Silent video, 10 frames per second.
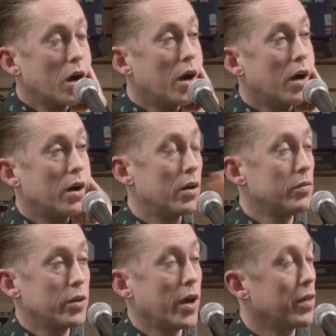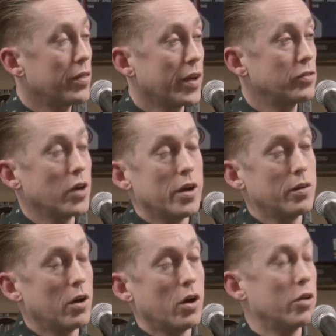Yeah, thanks. I
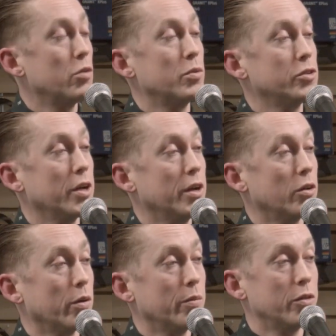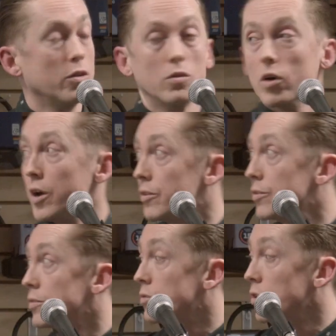100% agree with you. I
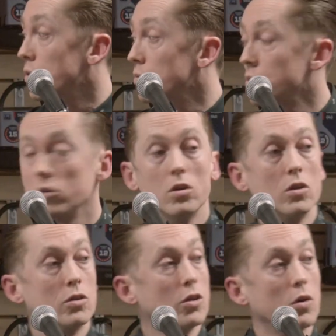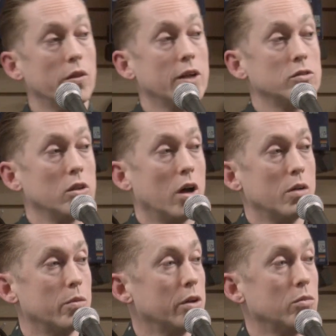don't know that
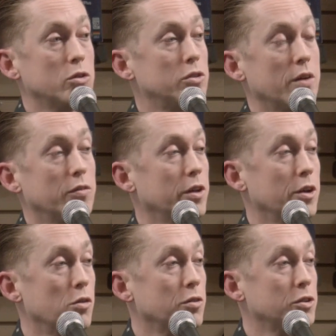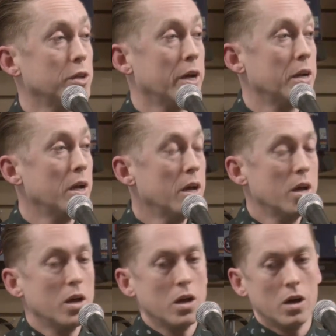slide, but it was definitely an oversight.
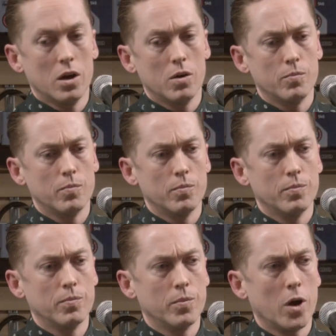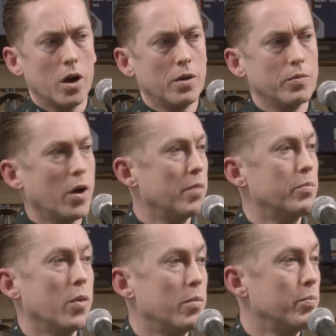
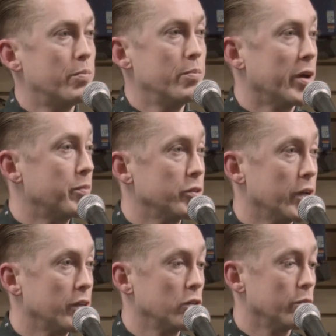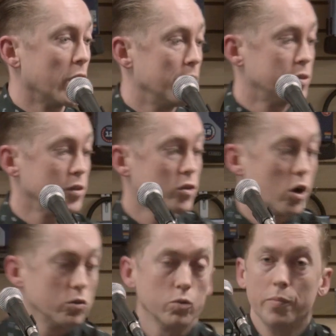I make mistakes sometimes. These
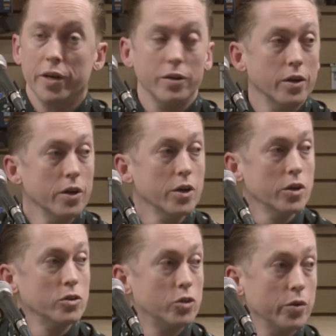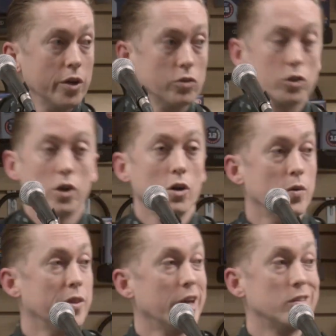cards were made 2 years ago,
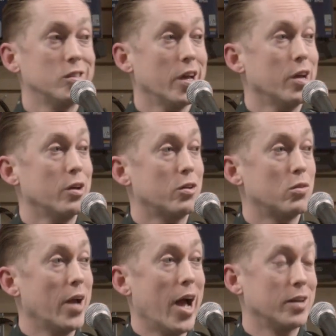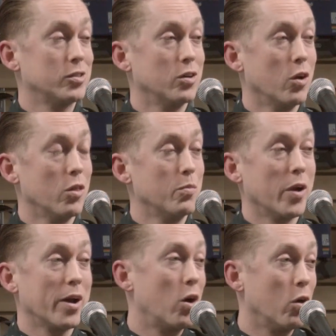and they say accident on them, but
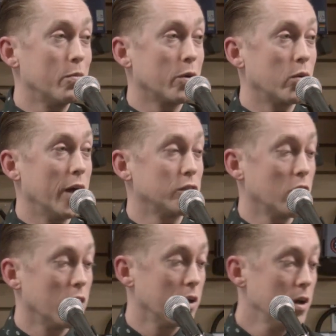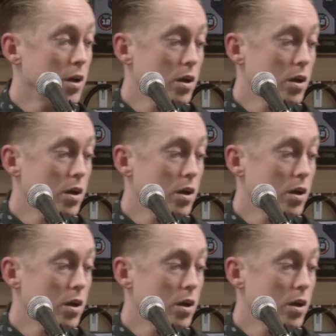I call them a crash card.